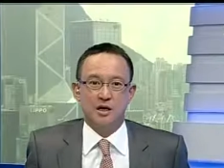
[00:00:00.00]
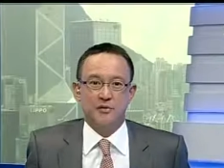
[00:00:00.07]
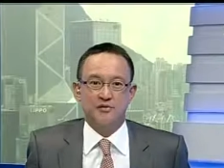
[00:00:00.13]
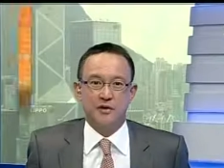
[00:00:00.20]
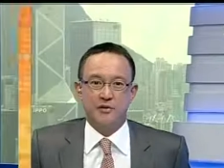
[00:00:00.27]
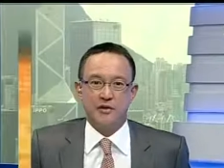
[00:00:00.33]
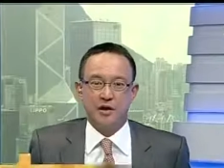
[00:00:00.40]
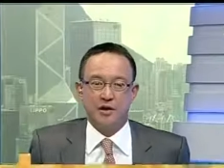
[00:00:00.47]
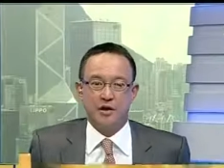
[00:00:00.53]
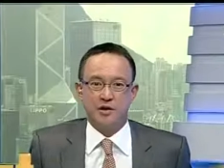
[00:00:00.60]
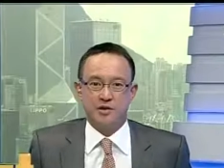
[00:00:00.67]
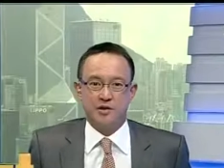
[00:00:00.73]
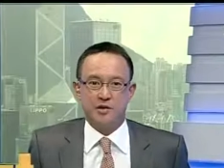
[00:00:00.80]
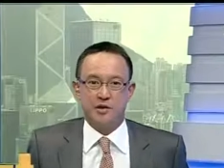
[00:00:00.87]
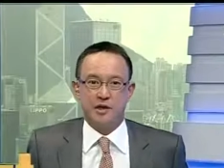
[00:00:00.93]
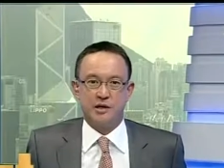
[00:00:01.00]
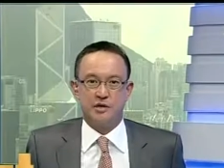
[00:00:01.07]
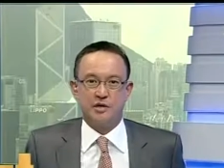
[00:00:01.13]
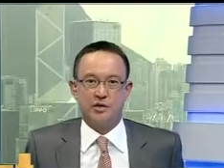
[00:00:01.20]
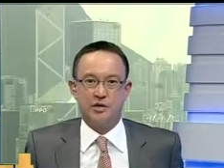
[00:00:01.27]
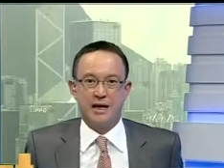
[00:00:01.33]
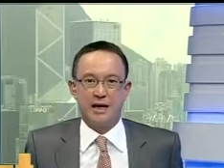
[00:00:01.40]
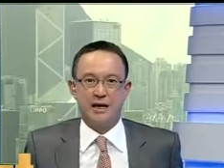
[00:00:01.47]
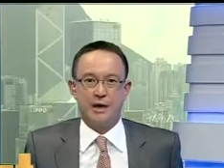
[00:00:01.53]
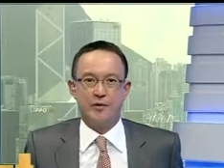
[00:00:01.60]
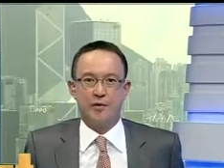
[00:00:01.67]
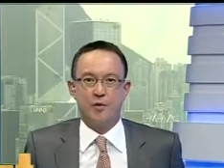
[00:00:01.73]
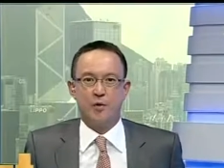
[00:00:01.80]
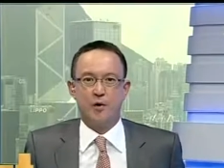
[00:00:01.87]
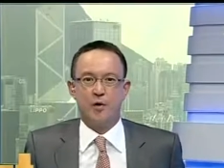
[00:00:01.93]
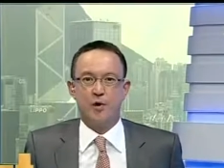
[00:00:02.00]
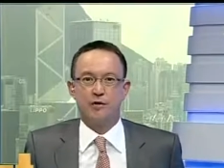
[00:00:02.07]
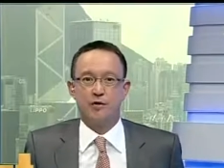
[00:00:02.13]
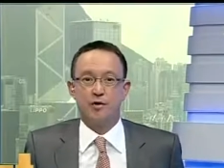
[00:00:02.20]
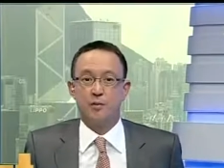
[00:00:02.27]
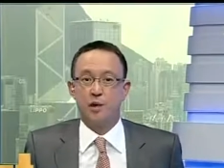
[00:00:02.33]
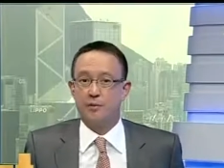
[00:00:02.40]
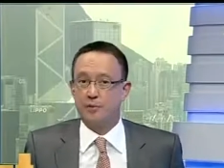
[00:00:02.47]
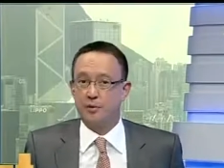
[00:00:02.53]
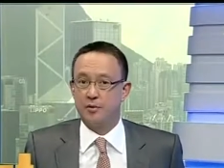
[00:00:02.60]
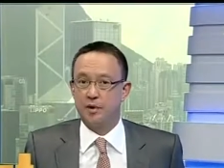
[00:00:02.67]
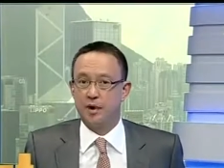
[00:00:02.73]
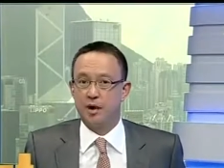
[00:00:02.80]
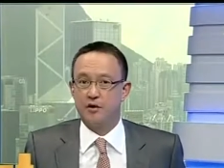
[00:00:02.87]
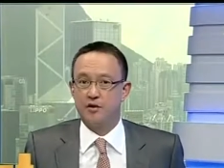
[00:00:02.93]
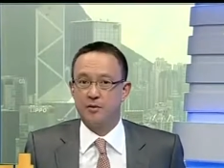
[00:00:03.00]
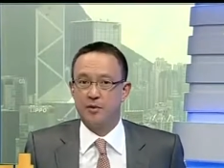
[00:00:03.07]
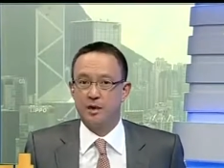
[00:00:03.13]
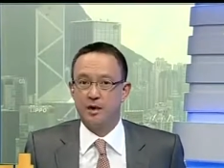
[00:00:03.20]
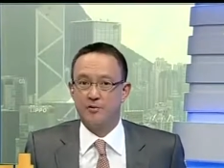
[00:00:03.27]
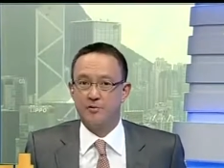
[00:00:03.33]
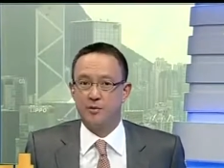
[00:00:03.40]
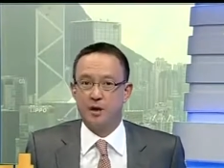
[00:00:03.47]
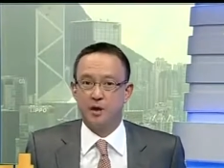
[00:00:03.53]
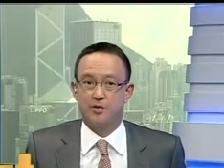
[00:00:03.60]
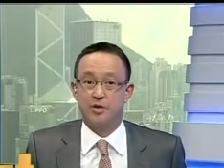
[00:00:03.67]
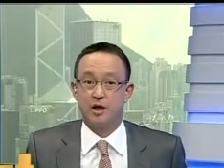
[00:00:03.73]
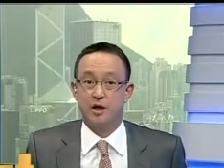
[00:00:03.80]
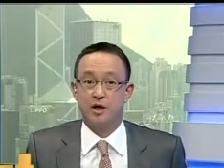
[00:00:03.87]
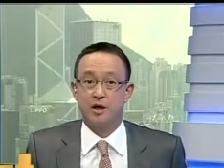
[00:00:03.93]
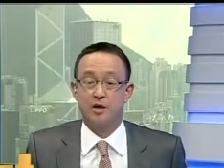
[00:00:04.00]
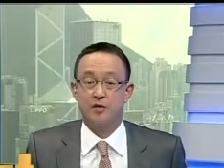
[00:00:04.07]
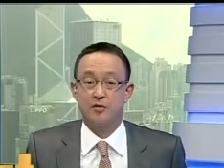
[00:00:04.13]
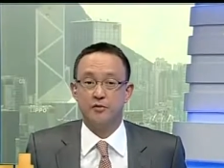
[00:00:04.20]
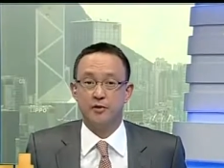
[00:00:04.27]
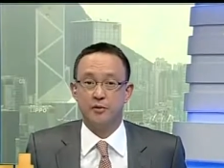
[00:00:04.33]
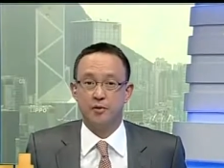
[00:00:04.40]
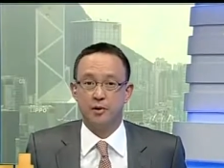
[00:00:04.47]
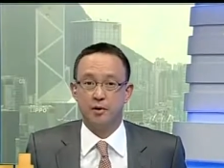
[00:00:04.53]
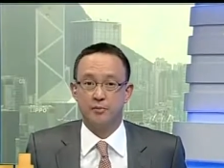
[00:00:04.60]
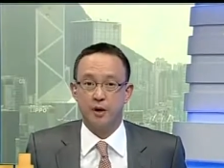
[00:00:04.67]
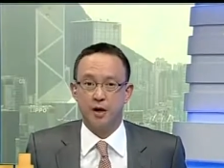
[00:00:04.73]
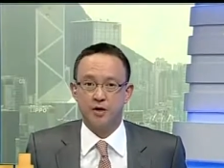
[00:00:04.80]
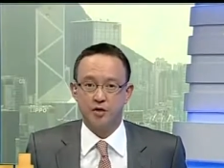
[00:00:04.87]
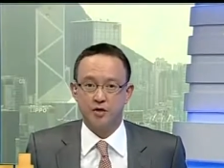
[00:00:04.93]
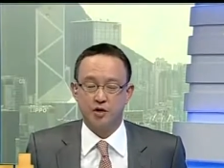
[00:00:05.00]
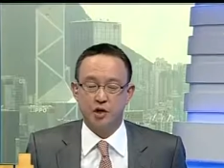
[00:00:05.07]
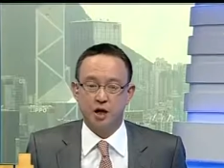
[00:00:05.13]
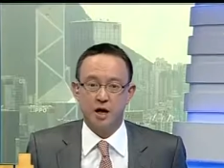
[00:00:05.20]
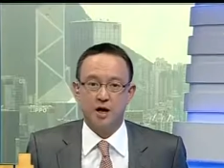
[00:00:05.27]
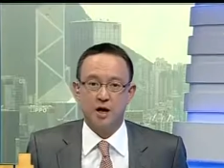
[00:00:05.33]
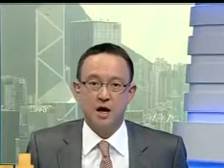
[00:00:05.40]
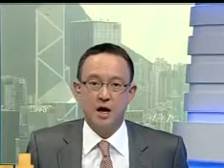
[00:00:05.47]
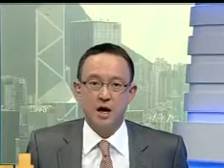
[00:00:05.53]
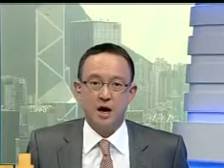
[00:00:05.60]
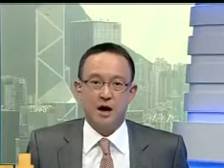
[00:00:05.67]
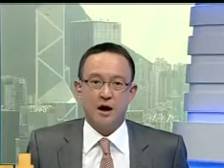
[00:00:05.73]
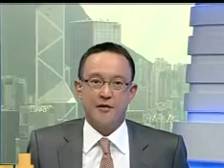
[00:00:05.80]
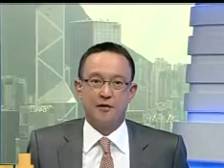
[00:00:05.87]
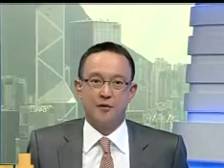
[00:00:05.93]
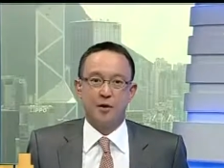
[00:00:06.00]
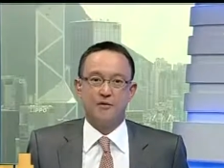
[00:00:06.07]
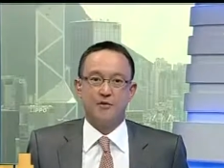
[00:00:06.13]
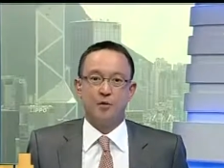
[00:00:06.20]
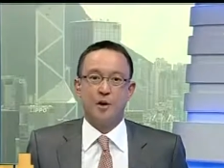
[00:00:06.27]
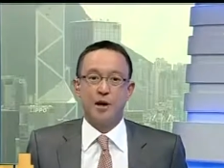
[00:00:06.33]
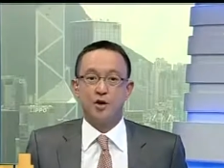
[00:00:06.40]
And if you think all she's done is shaken the world, you might be wrong. She may have well taken over the world. Martin Jacques, author of